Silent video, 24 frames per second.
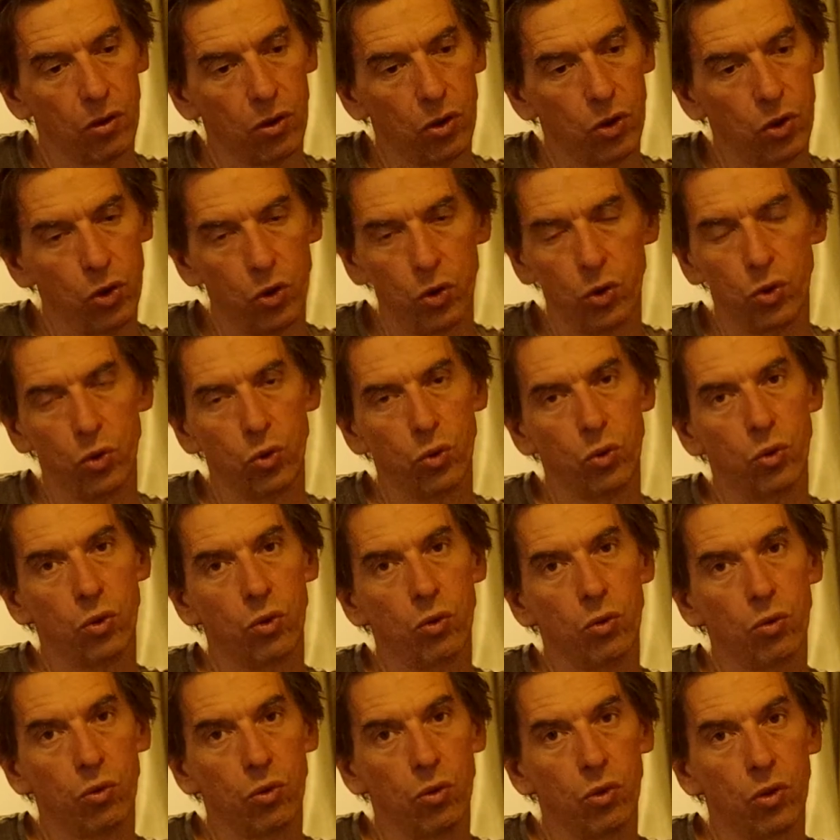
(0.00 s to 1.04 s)
who
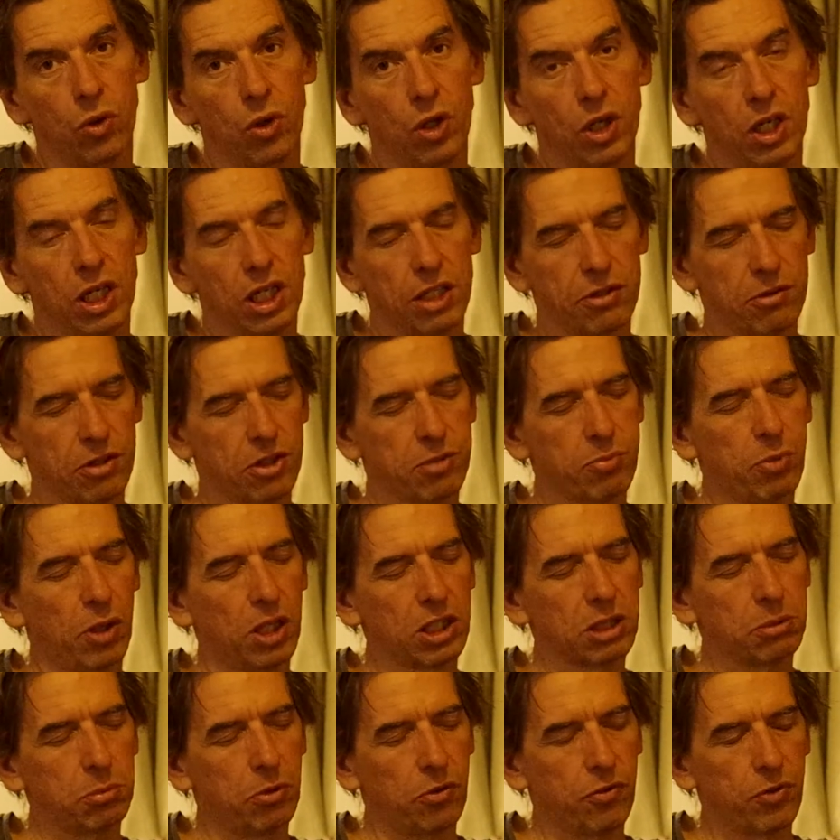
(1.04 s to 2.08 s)
is
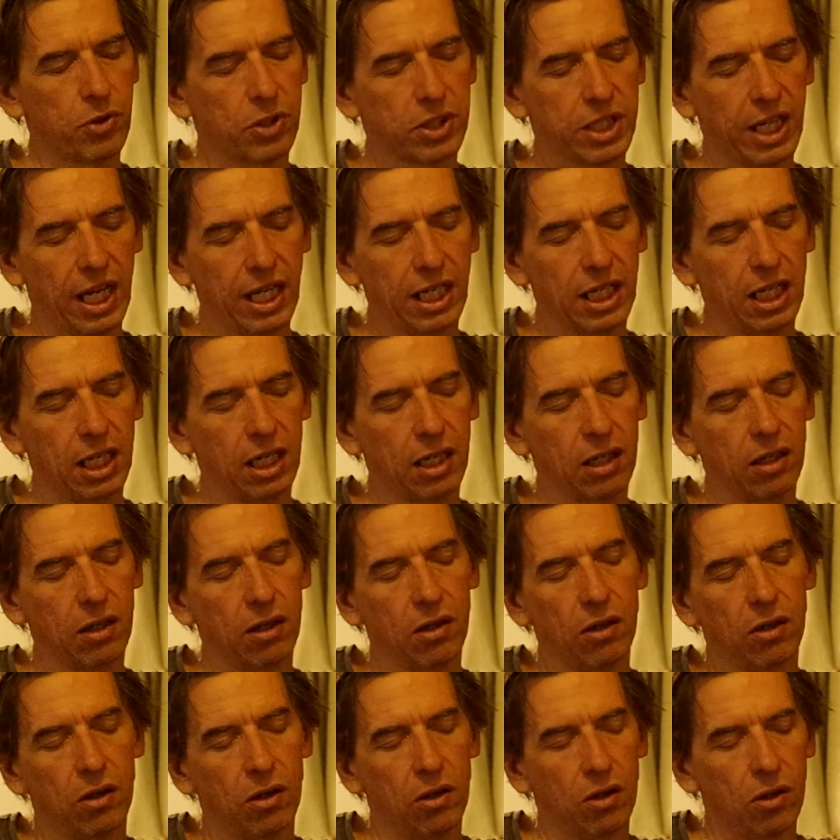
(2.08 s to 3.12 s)
responsible for taking
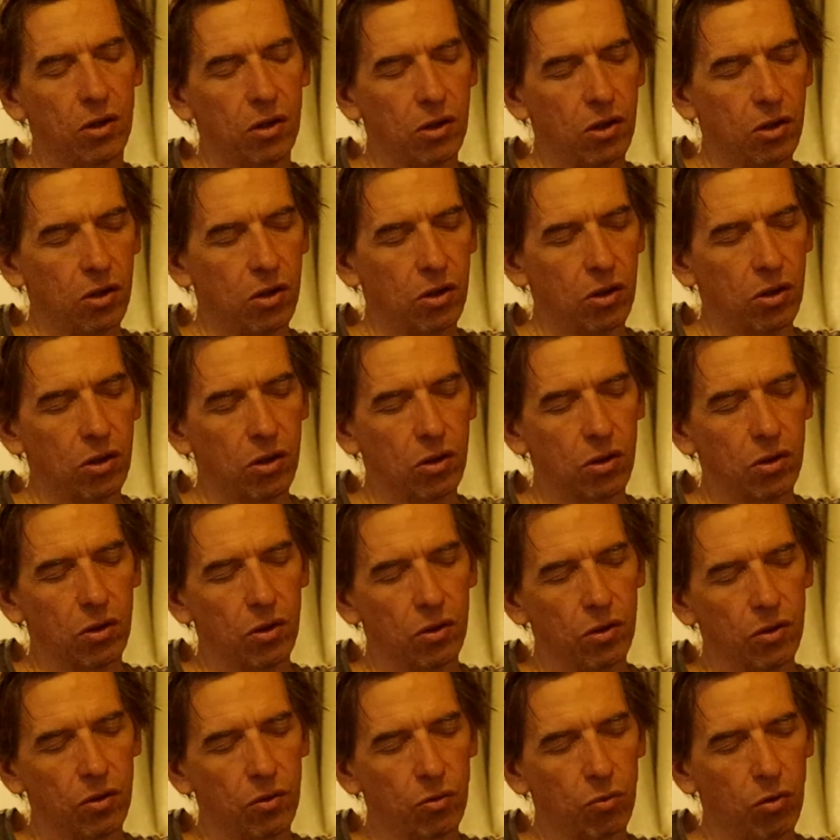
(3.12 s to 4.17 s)

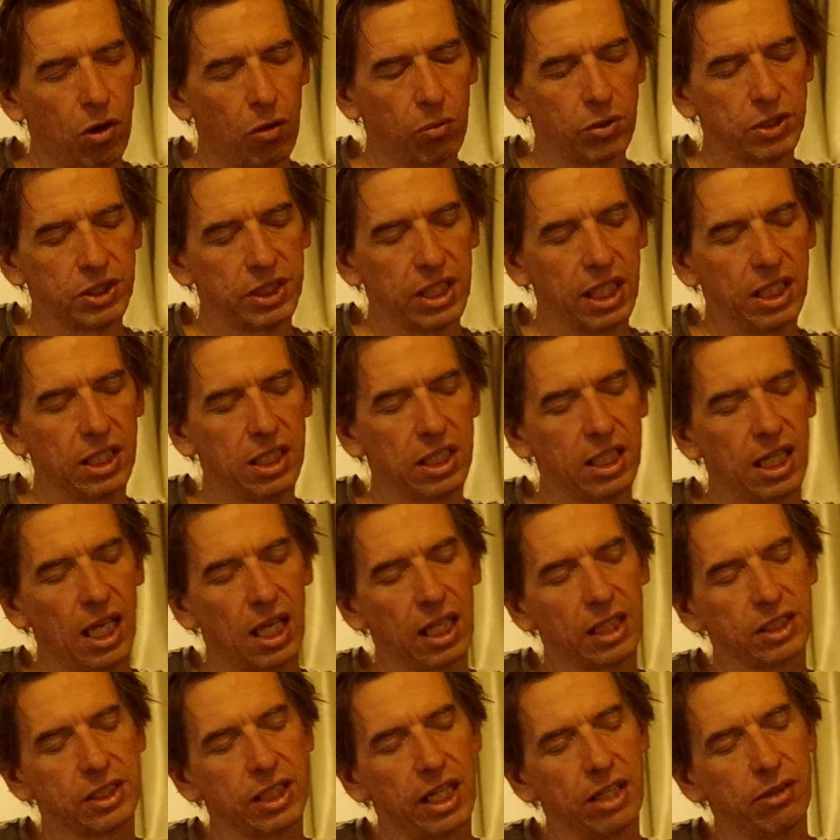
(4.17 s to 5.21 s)
what was then the
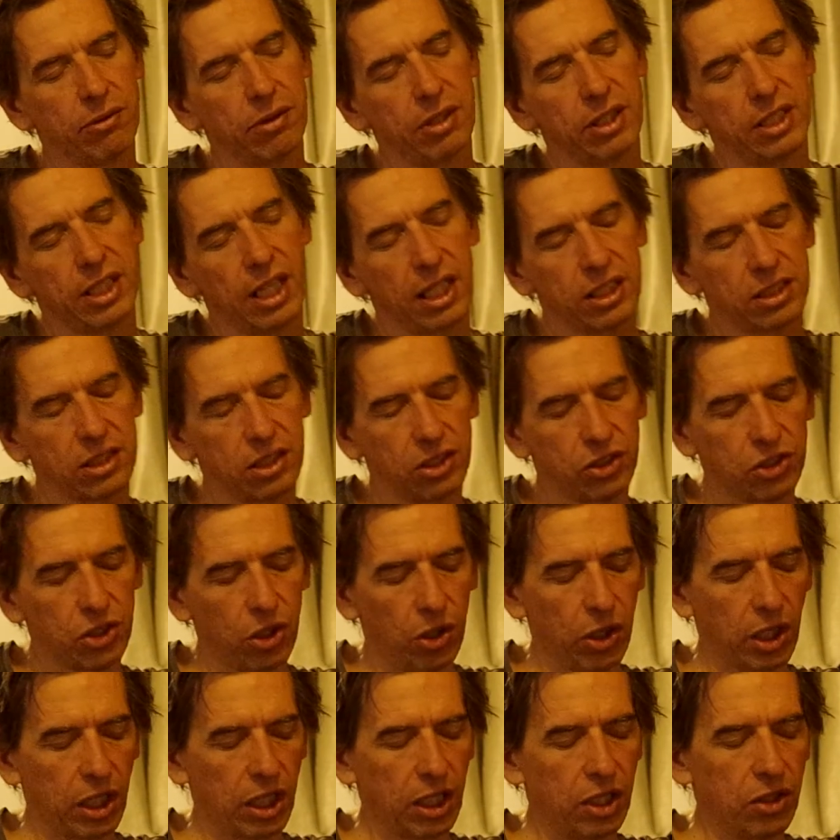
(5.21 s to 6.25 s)
Alexandrian text and
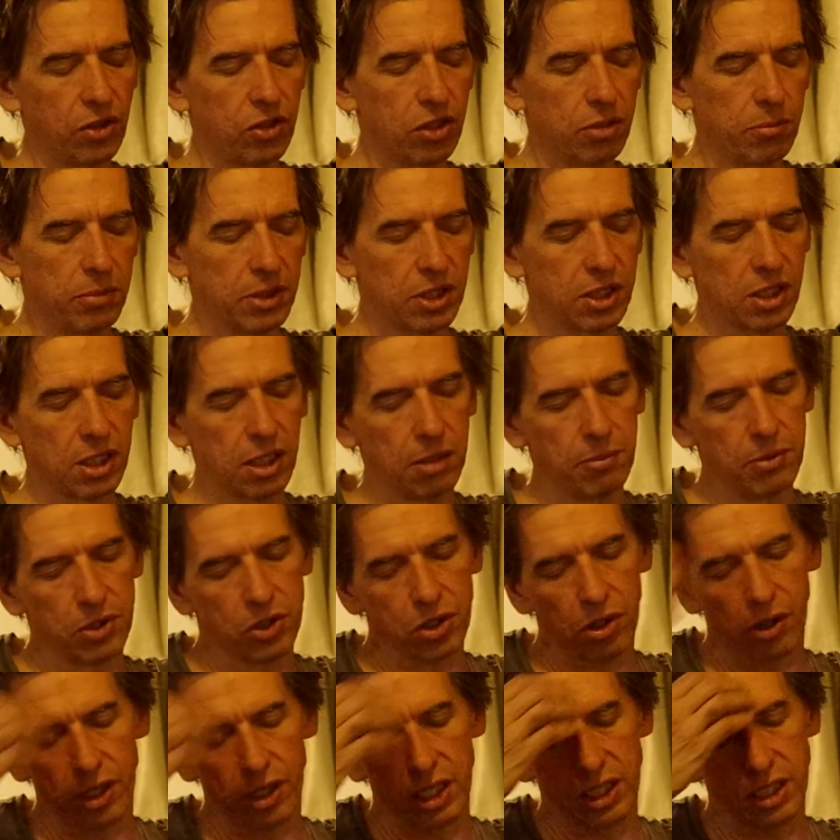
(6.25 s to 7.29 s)
turning it into the Byzantine
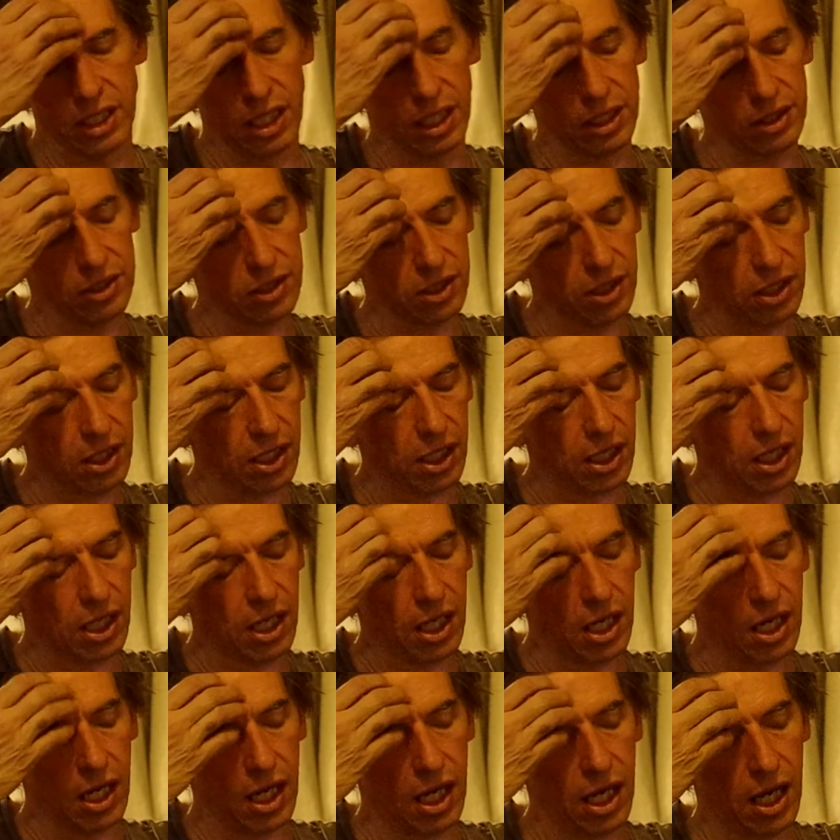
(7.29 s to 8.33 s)
majority text.
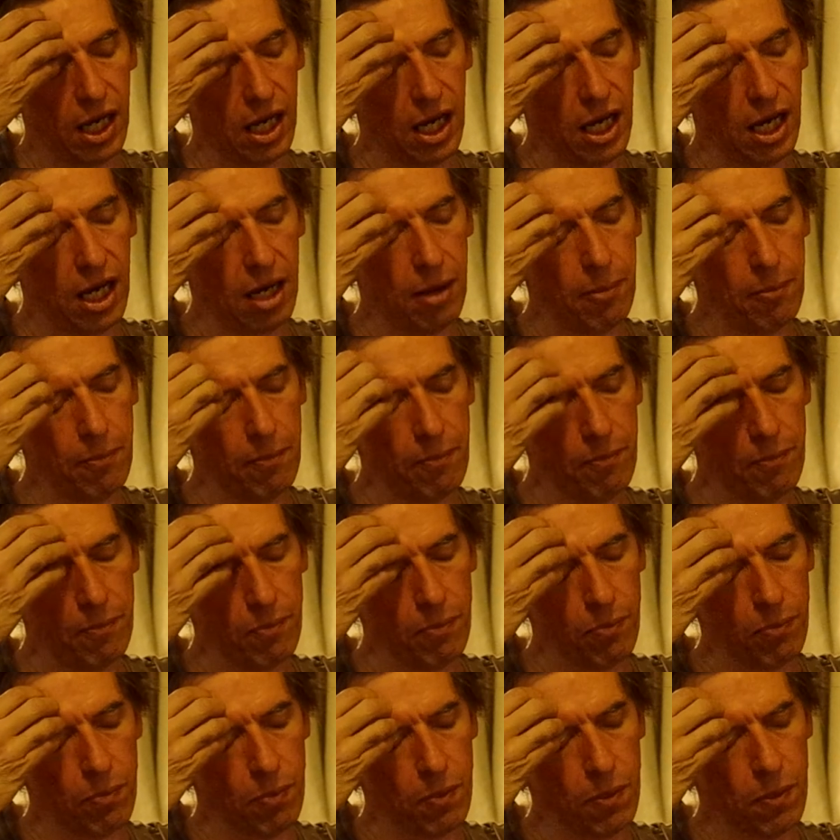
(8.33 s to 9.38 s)

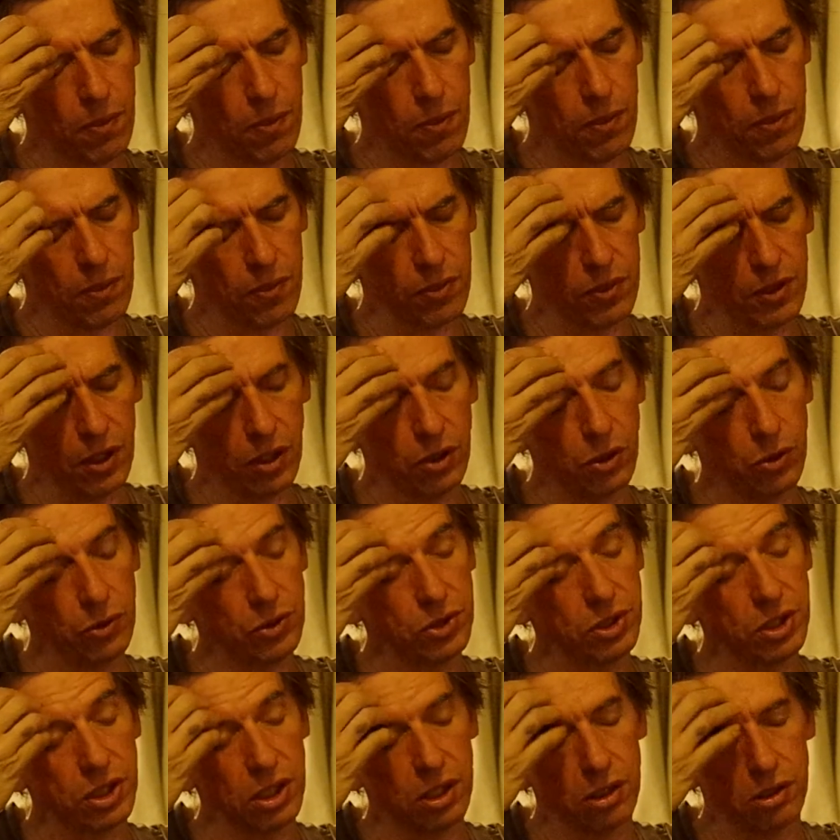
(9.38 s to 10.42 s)
The
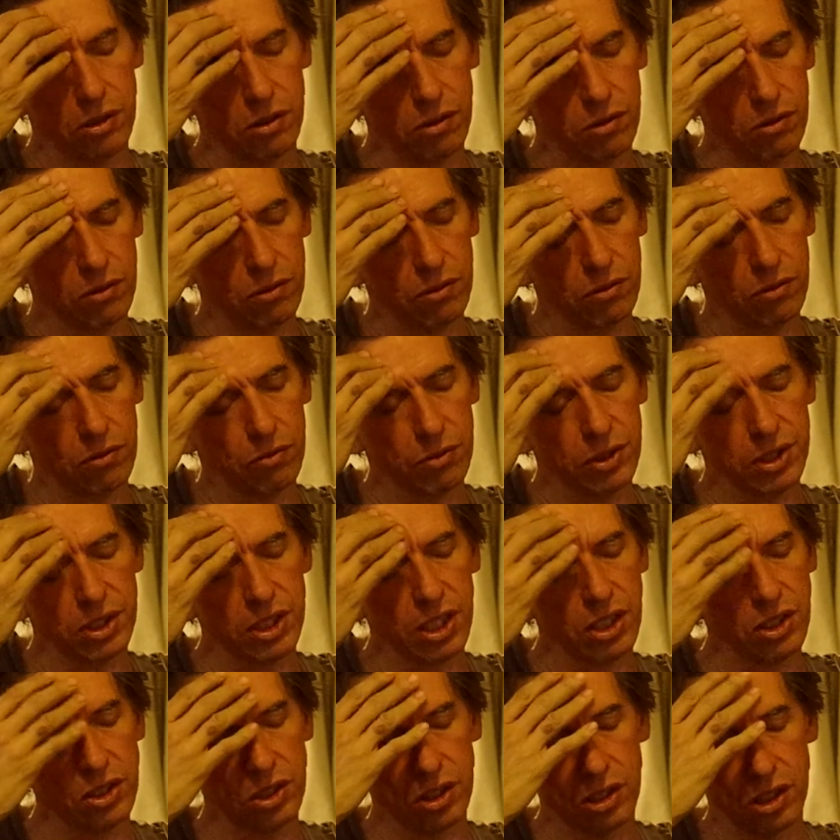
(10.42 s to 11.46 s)
Lucian
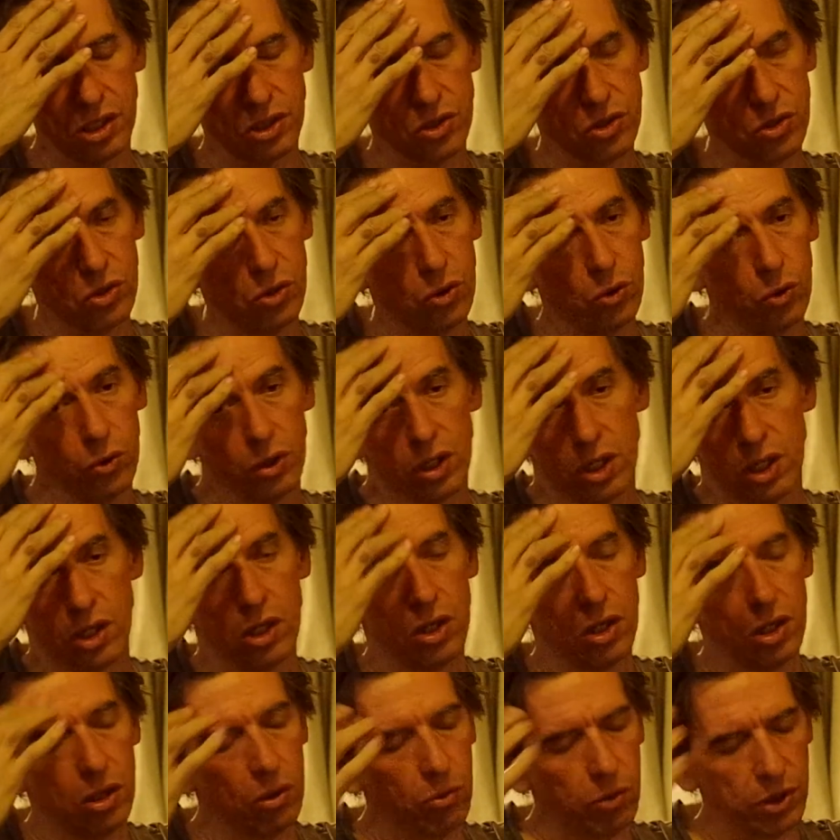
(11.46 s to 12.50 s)
recension, it's called,
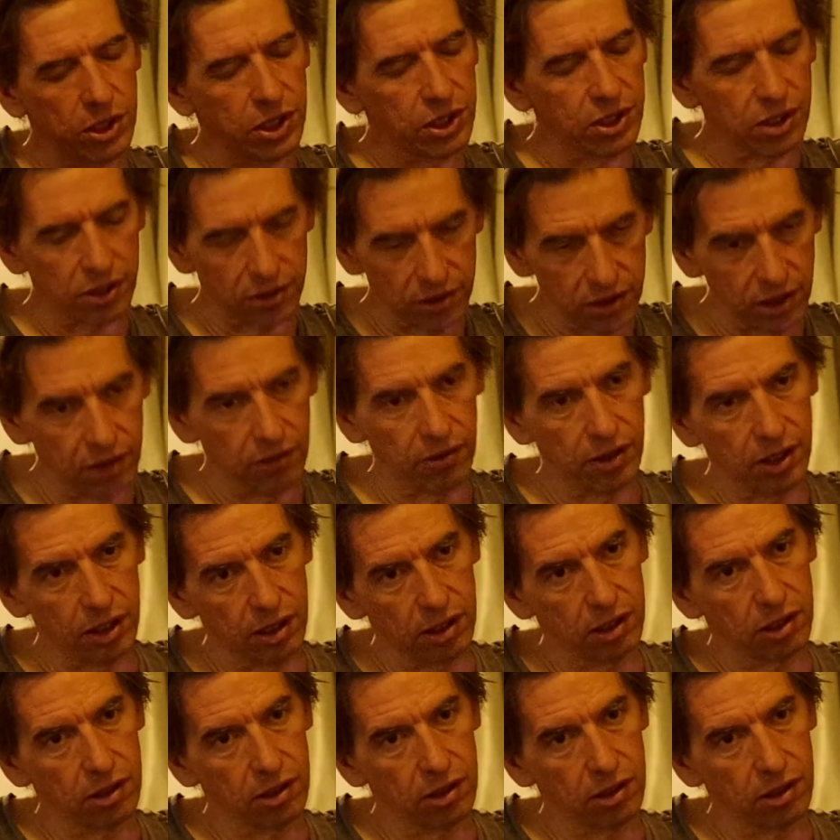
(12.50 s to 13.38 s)
which is a theory,